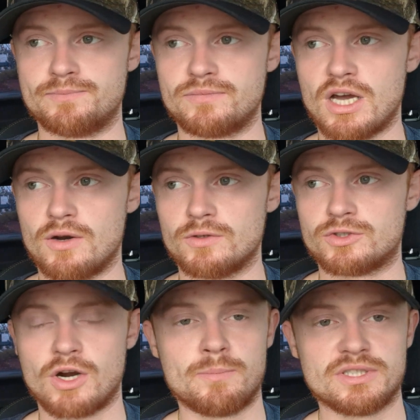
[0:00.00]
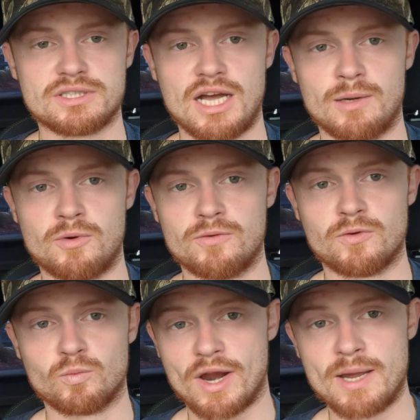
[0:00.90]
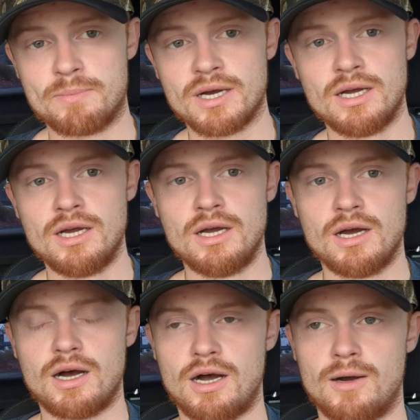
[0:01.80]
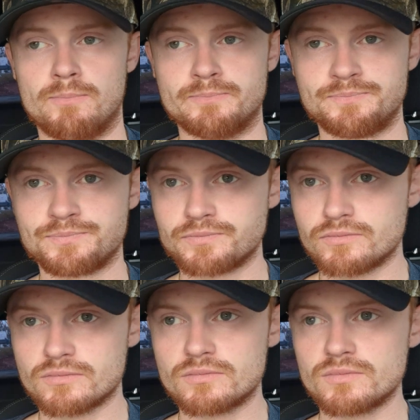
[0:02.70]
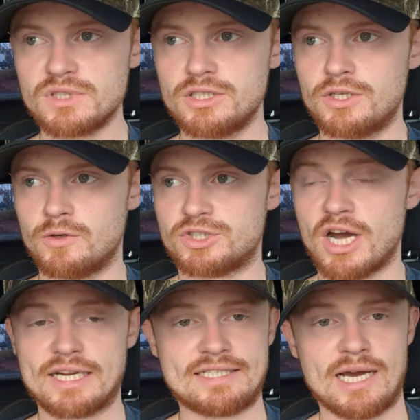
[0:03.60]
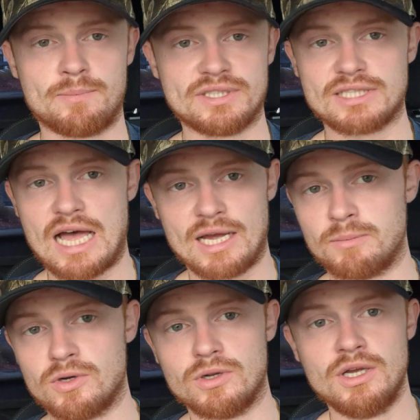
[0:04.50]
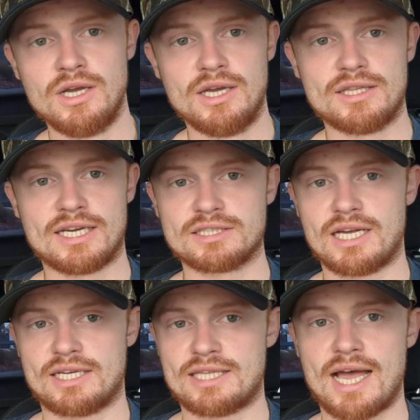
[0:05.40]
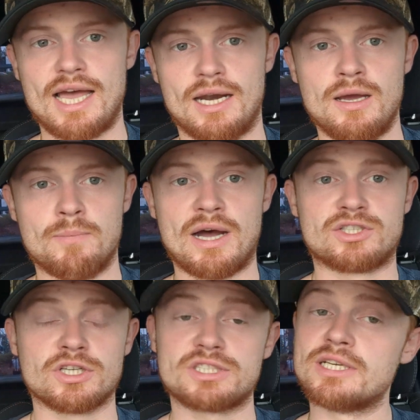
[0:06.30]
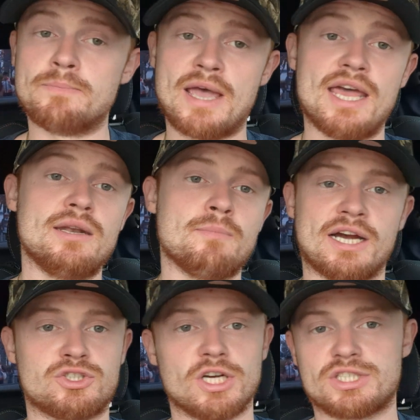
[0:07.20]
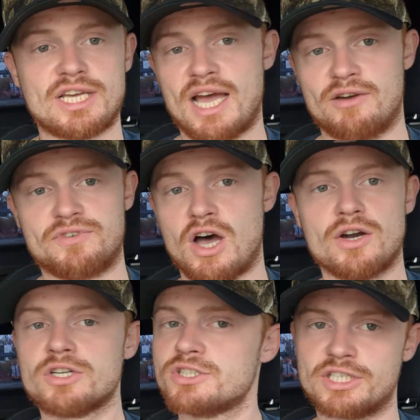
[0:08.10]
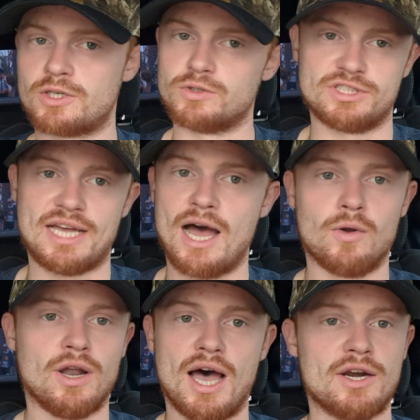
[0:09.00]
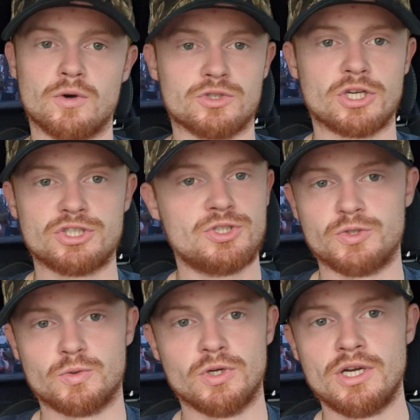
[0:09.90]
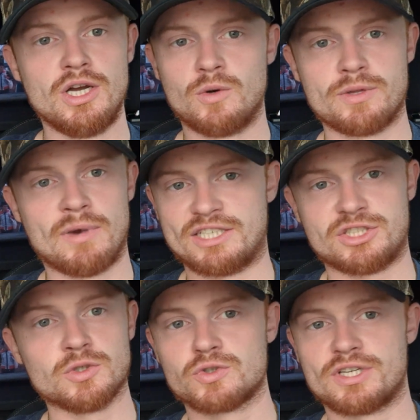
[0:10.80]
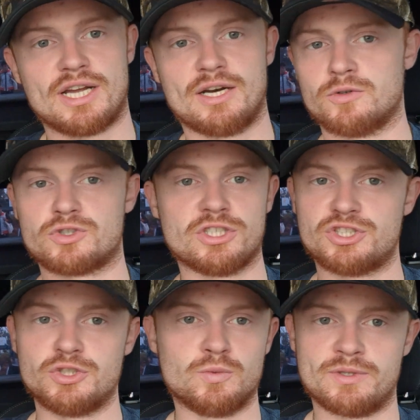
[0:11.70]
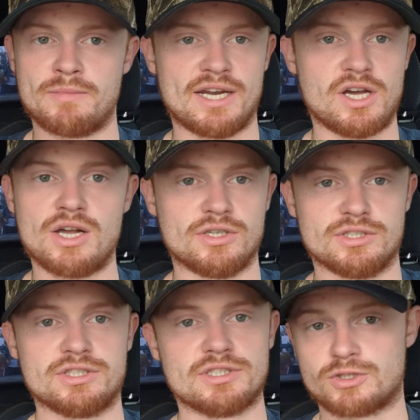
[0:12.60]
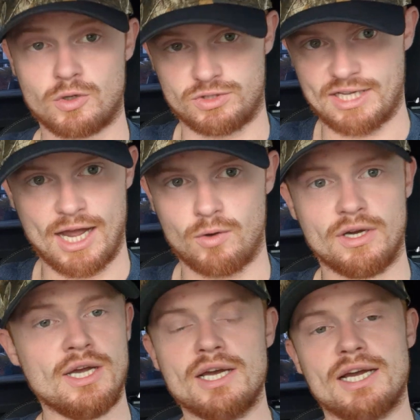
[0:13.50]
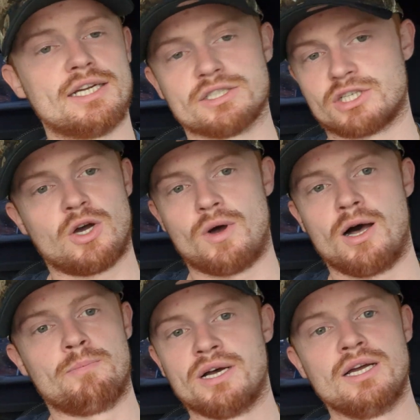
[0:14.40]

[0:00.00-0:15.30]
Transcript: Donald Trump is liable for rape. Johnny Depp is liable, things like that. My trust in men, my trust to have daughters, it goes down. I don't trust you with my children. I don't trust you with my daughters. It goes down. It doesn't go up.